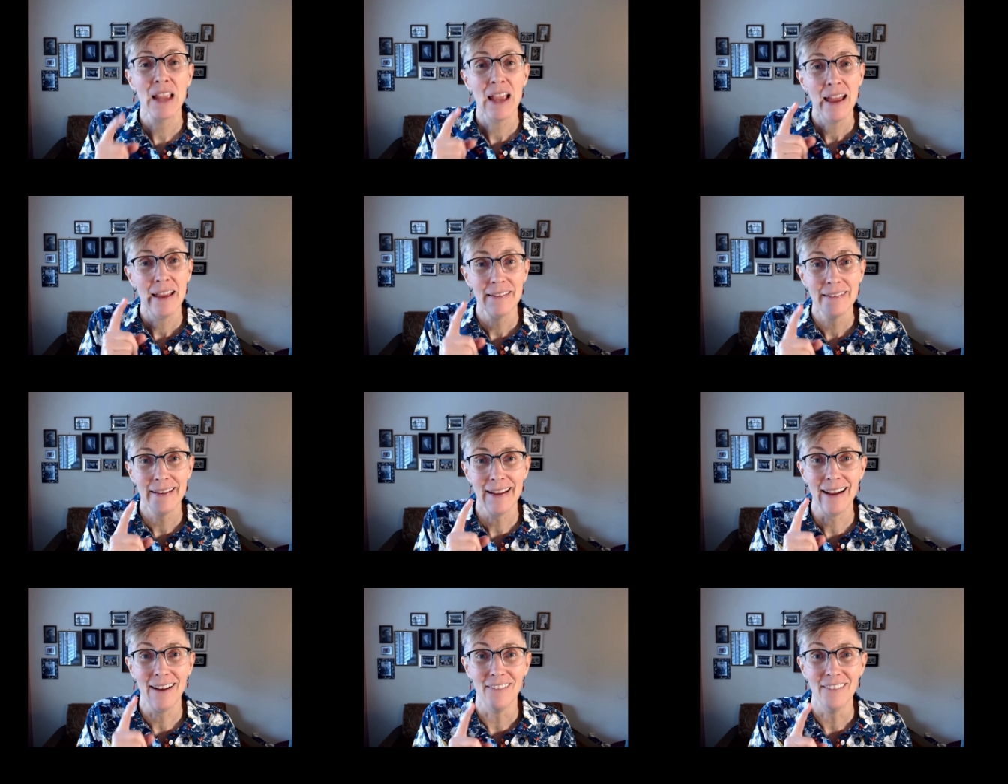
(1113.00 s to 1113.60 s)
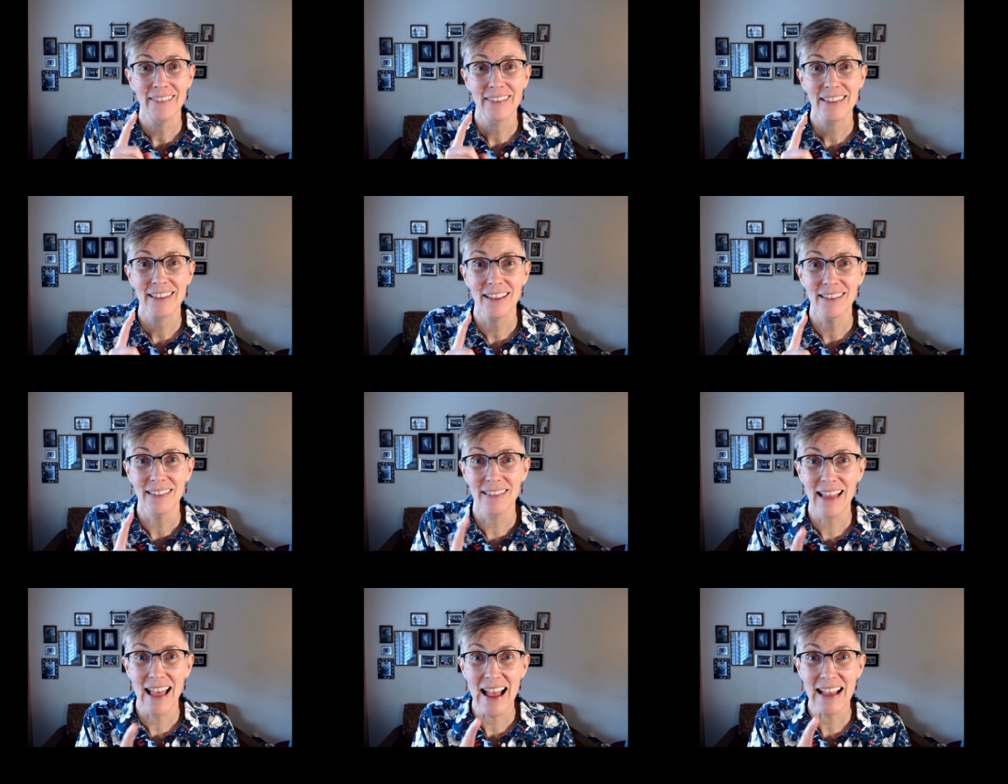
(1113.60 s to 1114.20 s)
Now, the
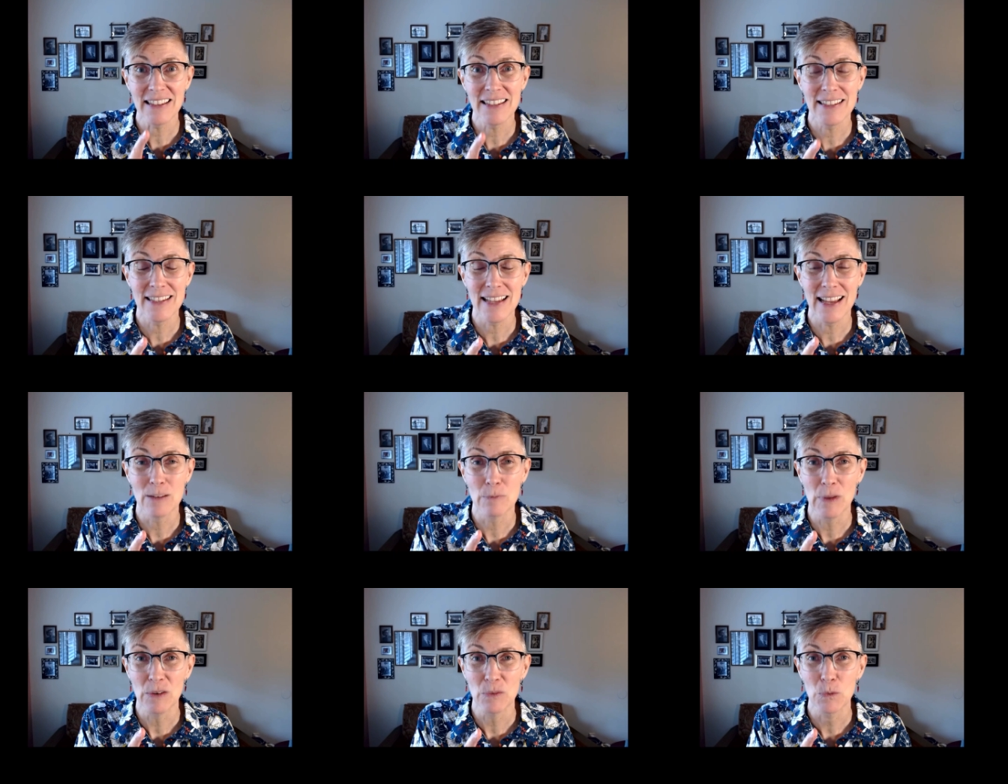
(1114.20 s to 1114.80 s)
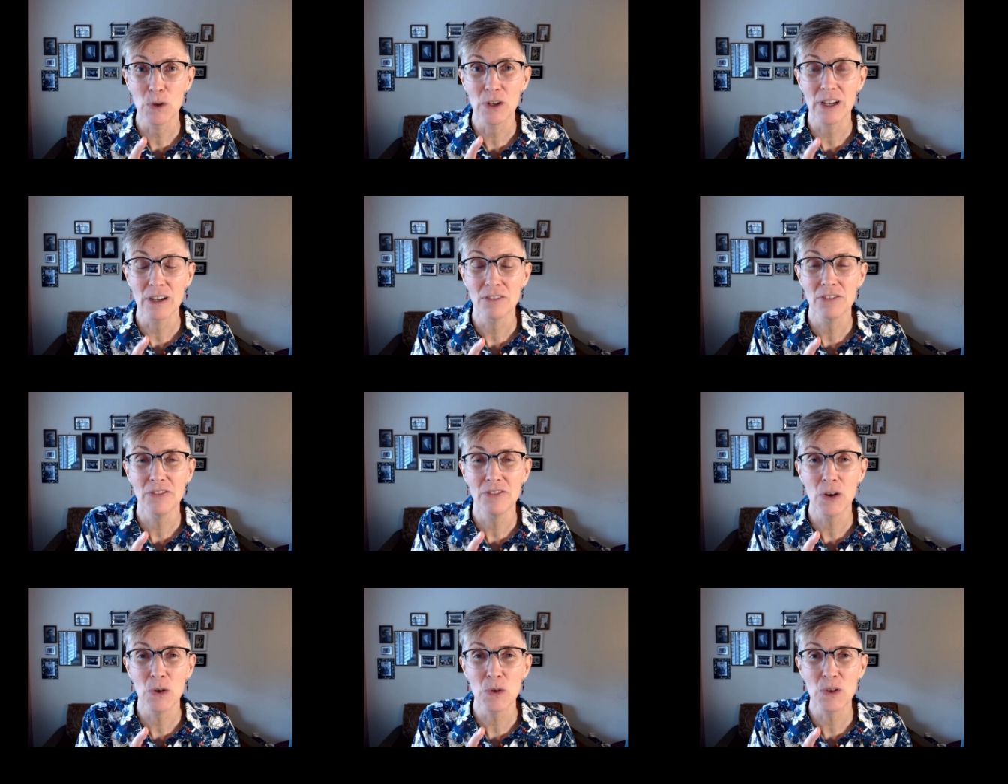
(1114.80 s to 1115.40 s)
last segment, we're going to
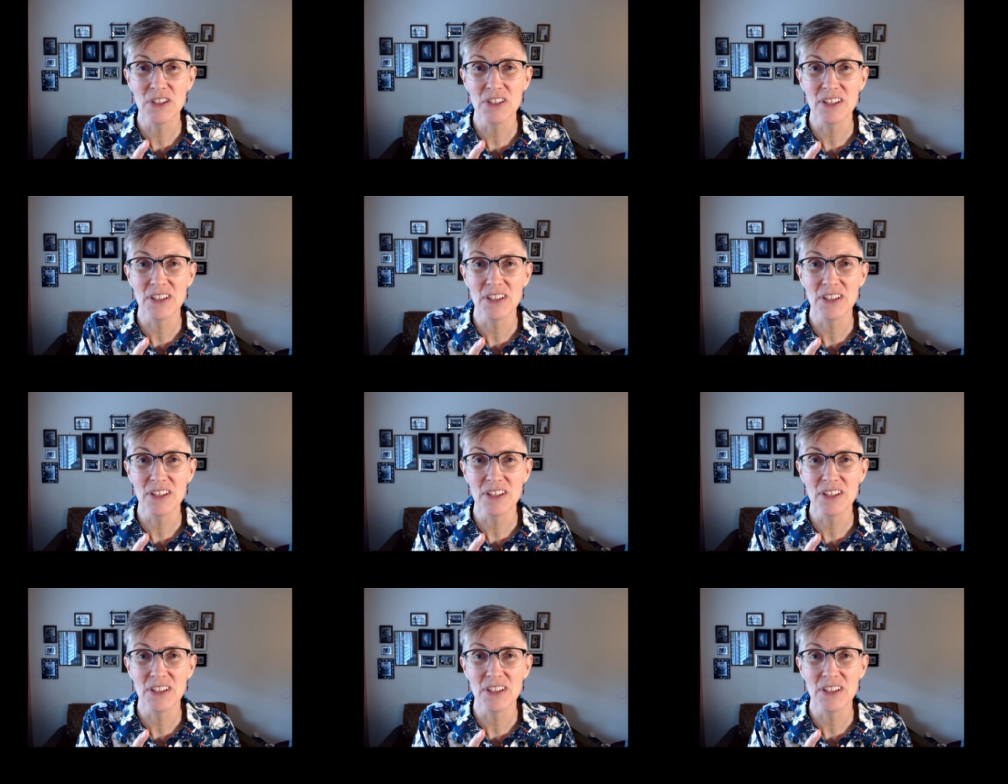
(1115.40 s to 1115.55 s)
focus